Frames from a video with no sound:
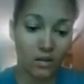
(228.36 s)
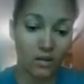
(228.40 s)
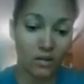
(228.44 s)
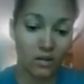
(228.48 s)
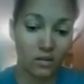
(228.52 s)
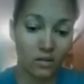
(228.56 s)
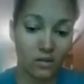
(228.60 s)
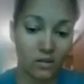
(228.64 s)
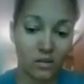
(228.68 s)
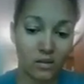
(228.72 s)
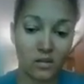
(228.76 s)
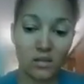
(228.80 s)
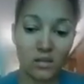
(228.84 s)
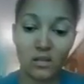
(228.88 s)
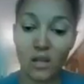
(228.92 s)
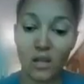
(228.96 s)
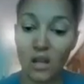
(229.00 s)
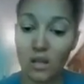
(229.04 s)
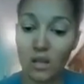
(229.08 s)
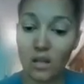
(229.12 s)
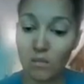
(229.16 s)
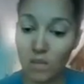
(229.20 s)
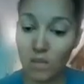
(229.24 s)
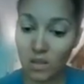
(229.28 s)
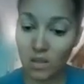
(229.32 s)

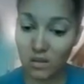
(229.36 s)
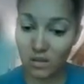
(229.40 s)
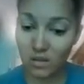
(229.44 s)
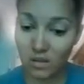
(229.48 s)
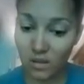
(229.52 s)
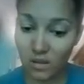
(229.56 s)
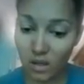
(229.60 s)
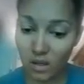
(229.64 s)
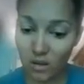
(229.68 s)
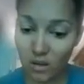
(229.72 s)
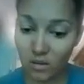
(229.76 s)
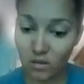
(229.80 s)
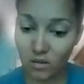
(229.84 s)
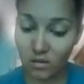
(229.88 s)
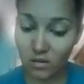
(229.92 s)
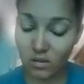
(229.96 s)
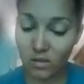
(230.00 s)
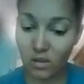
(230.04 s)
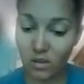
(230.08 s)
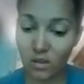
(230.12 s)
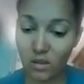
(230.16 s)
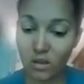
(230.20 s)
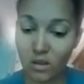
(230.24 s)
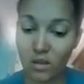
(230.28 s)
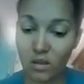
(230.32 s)
sustainment
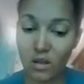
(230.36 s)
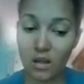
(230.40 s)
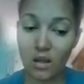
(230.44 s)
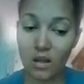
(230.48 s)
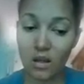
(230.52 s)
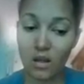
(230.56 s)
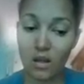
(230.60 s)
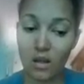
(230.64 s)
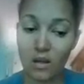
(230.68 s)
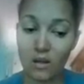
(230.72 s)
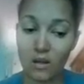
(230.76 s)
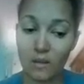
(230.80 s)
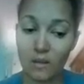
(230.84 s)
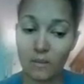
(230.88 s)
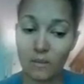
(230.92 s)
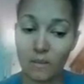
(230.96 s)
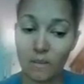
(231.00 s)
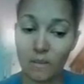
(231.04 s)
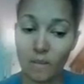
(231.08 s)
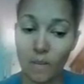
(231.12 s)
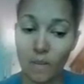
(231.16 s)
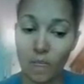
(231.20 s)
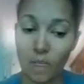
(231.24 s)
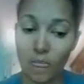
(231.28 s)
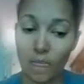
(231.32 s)
cells. They
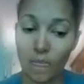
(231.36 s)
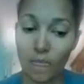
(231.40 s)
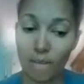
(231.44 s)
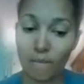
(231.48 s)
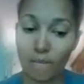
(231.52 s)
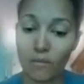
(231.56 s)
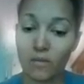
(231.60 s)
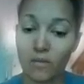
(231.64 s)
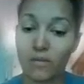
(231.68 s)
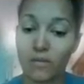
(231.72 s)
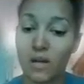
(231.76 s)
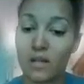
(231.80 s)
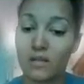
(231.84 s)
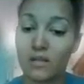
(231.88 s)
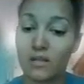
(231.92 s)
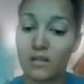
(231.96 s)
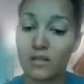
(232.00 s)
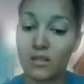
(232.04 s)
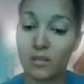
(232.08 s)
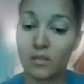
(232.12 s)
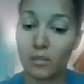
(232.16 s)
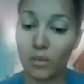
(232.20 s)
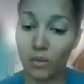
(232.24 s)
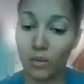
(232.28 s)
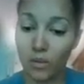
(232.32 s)
provide
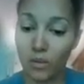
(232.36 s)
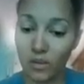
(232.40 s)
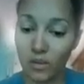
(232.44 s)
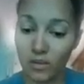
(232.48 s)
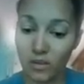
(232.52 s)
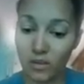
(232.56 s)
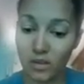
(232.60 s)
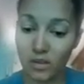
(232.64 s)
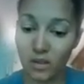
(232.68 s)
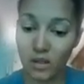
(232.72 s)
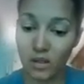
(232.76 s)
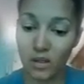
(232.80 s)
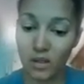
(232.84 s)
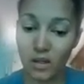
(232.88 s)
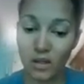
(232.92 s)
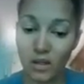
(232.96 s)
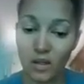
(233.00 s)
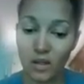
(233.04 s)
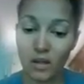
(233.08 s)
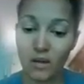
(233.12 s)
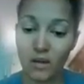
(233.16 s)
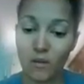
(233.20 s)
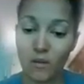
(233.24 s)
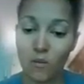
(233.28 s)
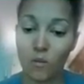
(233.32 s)
support
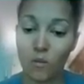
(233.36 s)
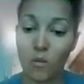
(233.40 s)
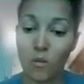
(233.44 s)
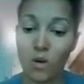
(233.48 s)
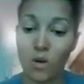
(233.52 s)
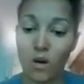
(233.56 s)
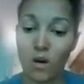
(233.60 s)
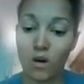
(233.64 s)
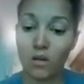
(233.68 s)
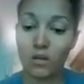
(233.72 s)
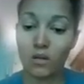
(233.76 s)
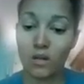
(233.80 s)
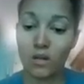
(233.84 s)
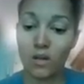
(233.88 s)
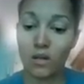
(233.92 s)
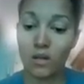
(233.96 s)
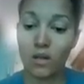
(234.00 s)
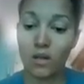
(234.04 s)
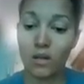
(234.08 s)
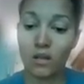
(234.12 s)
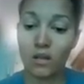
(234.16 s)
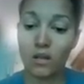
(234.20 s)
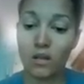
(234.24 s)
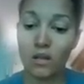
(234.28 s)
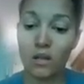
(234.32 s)
while
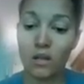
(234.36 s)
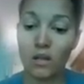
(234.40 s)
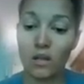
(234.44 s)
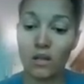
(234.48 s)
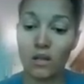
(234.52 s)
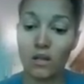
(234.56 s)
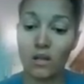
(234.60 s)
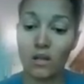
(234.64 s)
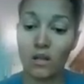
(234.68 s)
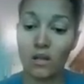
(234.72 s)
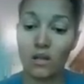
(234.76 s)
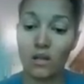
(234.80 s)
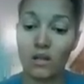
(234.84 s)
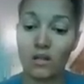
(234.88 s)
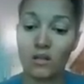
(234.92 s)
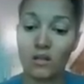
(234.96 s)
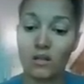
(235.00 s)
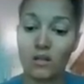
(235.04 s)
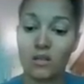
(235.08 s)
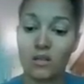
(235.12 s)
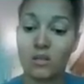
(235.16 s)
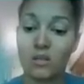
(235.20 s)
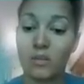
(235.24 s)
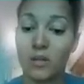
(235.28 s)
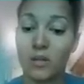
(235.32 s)
the
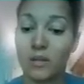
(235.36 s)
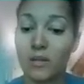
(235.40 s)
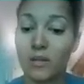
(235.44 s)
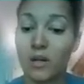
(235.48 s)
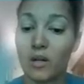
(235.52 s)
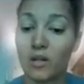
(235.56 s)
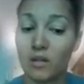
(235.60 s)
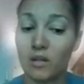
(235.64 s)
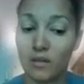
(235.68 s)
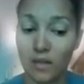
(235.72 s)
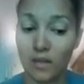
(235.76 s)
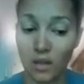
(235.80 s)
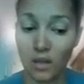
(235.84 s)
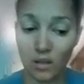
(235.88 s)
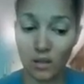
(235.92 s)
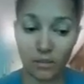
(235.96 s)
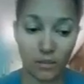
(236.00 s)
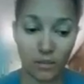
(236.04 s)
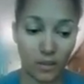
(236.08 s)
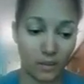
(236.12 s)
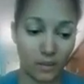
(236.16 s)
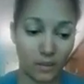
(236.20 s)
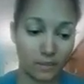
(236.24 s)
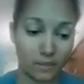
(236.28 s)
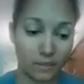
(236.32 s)
sperm are
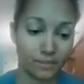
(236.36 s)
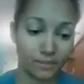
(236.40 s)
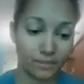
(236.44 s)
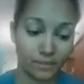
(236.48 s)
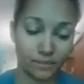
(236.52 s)
developing.